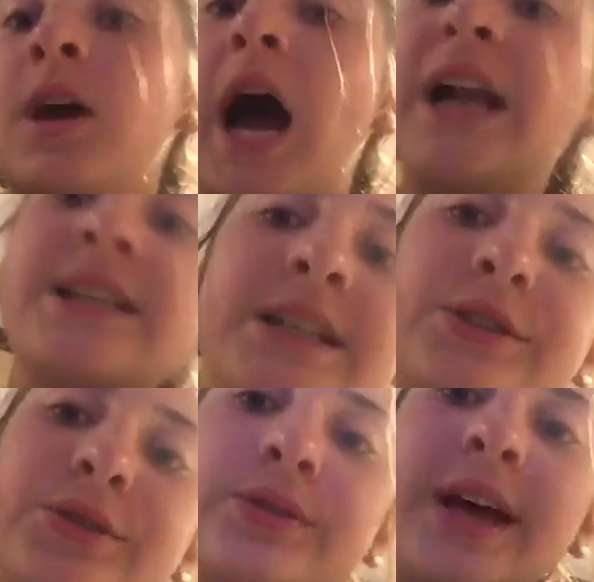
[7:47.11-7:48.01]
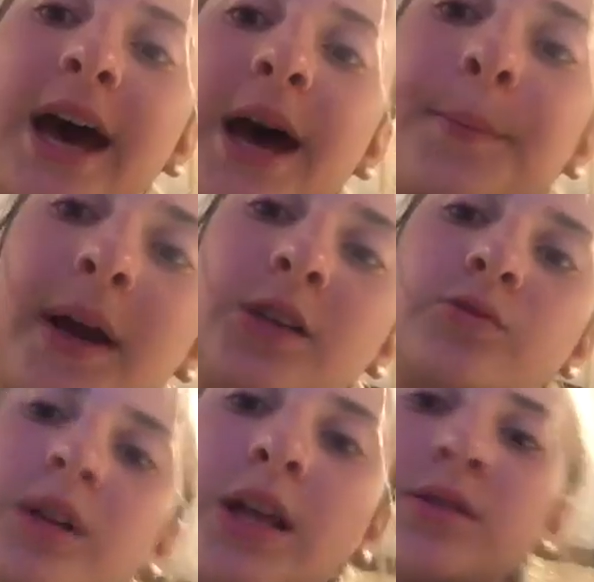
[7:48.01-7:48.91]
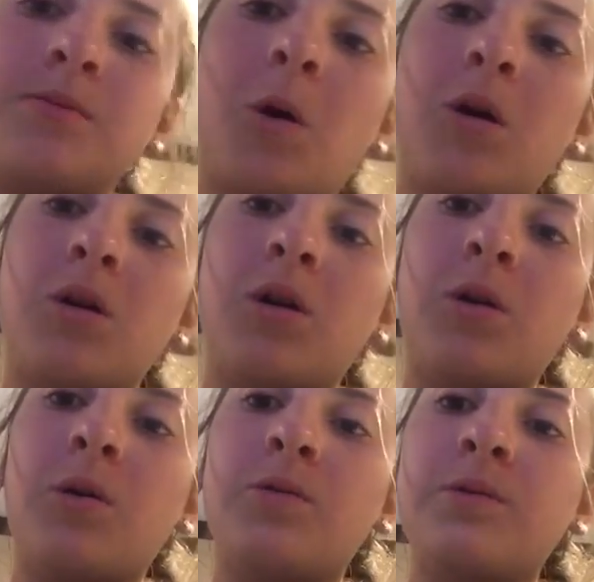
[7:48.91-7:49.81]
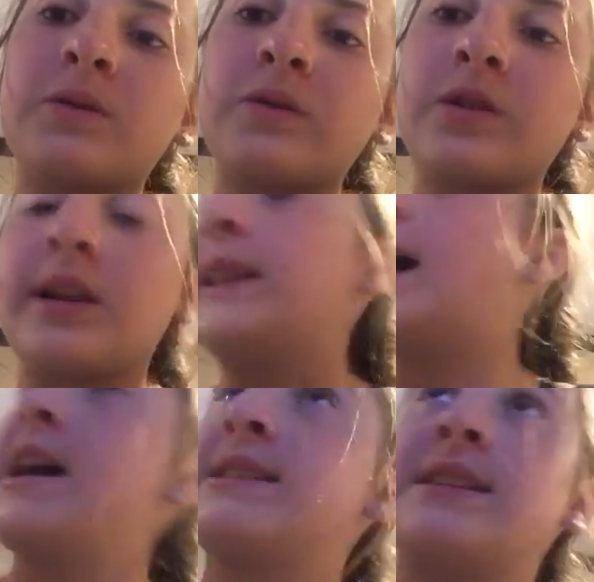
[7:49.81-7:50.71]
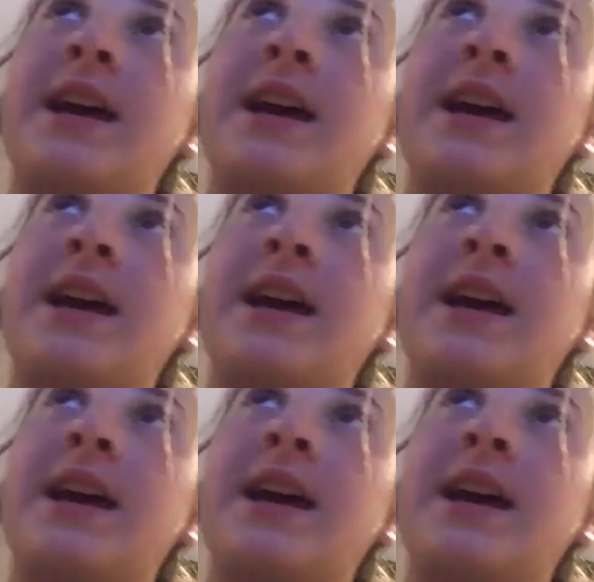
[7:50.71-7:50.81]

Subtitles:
I didn't do that. I might do that tomorrow for the last